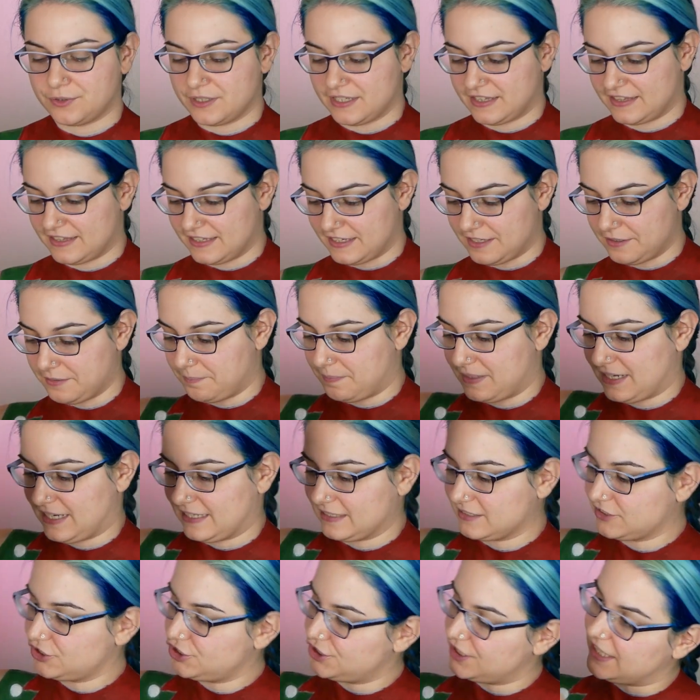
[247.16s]
with the
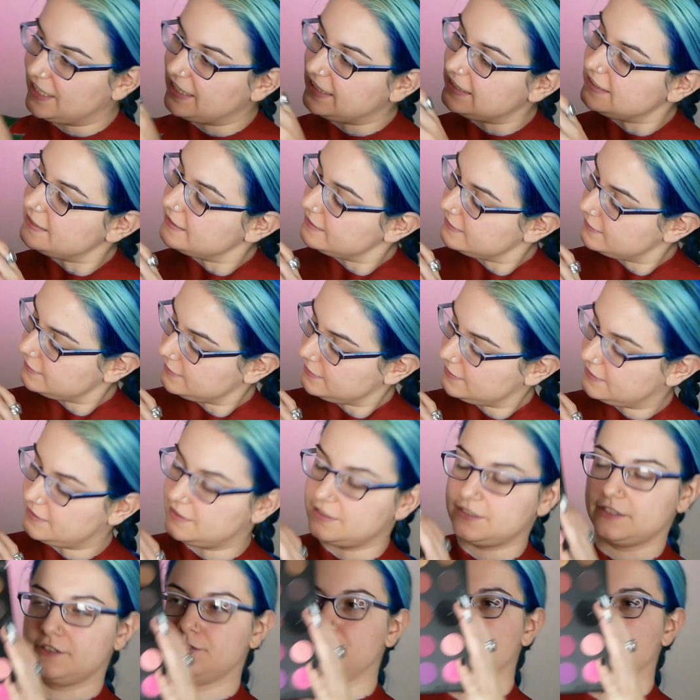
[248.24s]
black shade here,